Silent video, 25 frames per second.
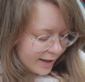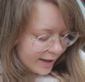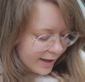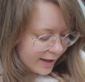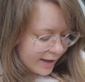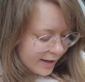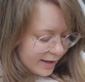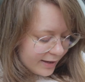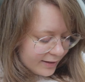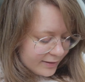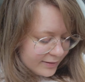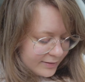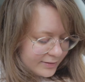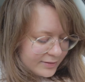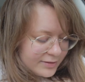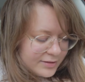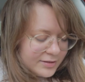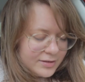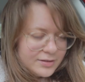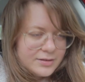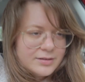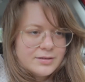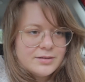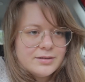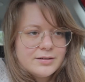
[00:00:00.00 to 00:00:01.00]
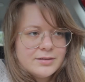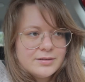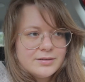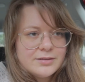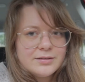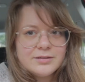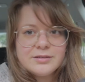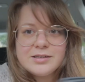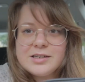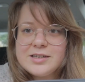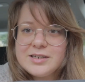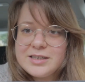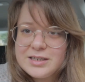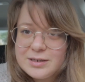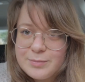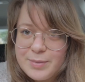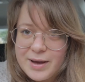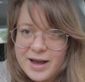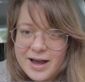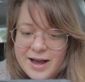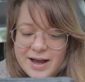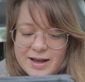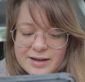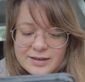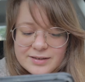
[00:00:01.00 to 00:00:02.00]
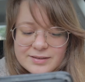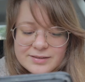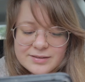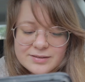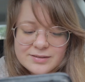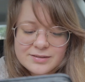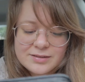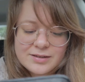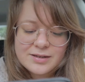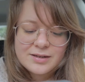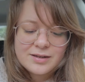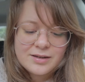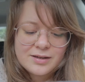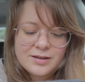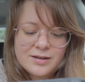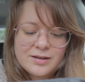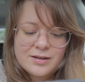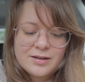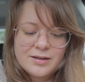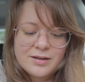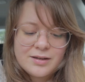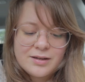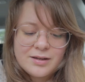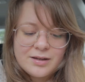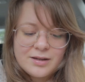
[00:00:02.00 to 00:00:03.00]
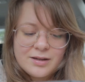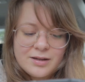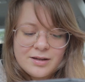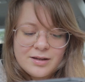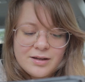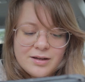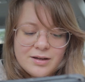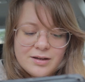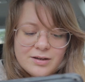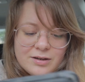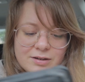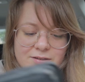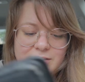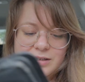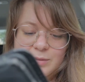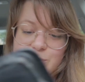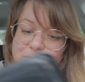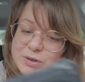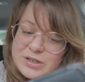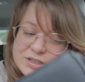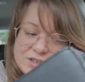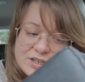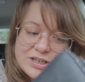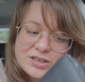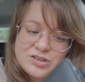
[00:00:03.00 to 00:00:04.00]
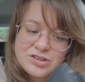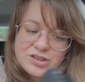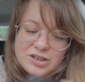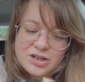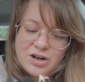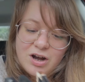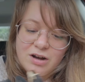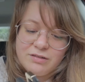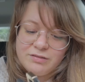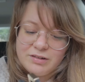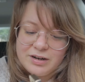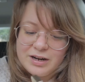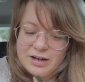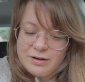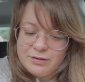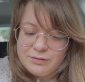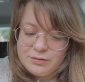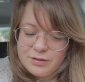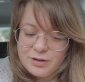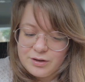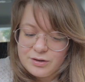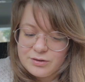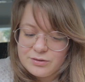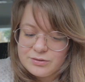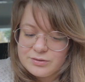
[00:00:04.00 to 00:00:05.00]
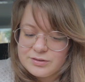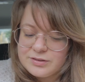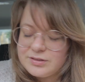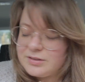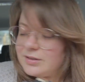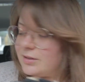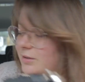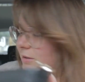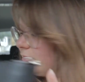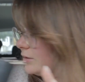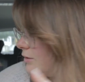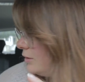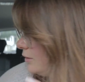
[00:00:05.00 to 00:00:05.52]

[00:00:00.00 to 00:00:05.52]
and tea bags because I'm British and I can't run out of those.